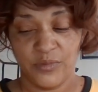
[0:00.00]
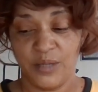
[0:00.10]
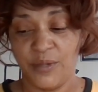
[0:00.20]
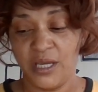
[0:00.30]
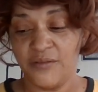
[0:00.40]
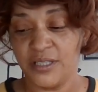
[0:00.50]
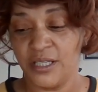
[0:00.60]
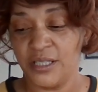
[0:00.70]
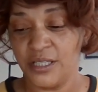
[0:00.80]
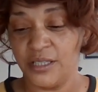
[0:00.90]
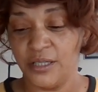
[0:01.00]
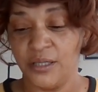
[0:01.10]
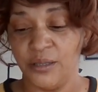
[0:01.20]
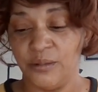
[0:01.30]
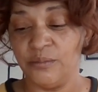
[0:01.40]
They may have done their
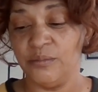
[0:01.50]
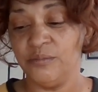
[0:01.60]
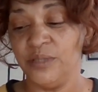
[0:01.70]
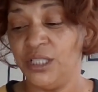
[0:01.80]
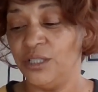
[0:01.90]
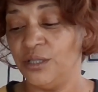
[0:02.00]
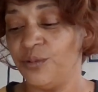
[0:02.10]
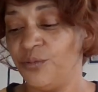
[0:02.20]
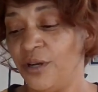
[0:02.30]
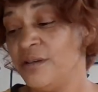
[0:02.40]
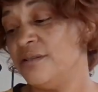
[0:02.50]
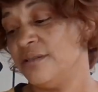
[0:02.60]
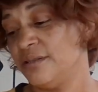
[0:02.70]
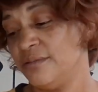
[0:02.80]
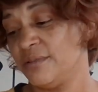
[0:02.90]
um, healing work
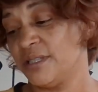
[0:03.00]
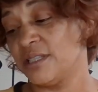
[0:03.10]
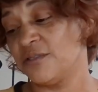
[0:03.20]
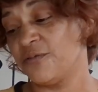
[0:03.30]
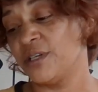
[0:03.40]
with this